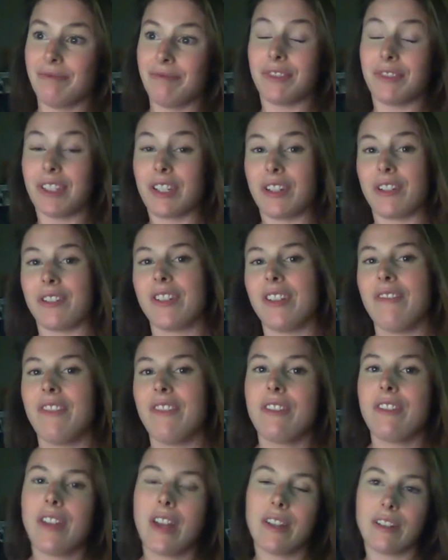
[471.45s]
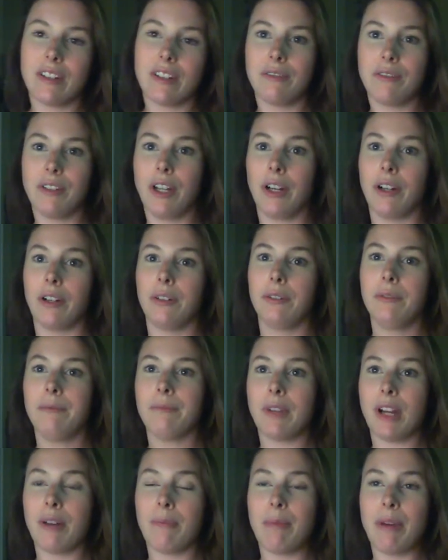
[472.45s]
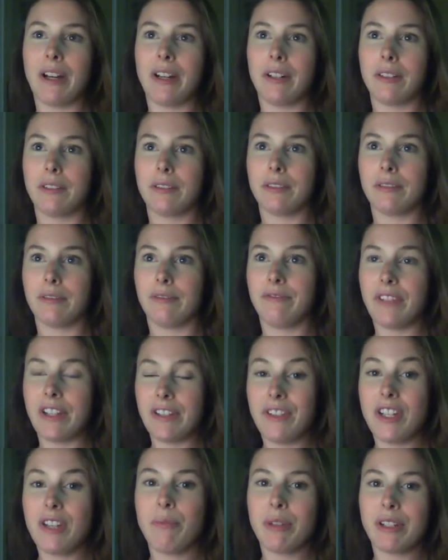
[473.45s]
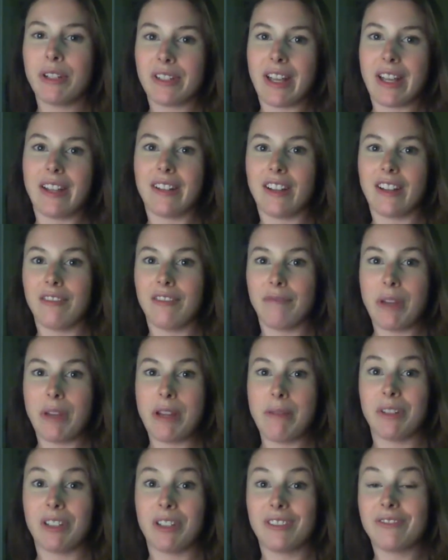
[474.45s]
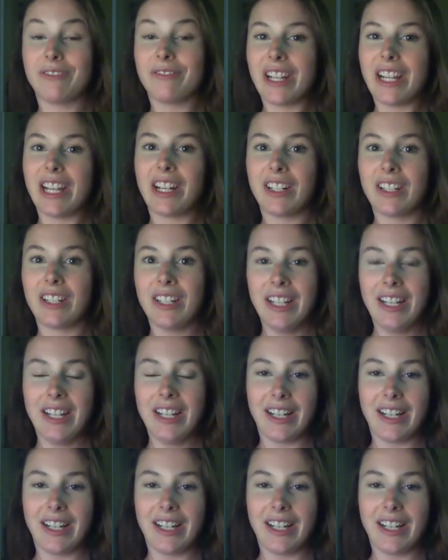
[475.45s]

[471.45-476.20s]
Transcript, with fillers: For those of you that don't know, about 50% of people fail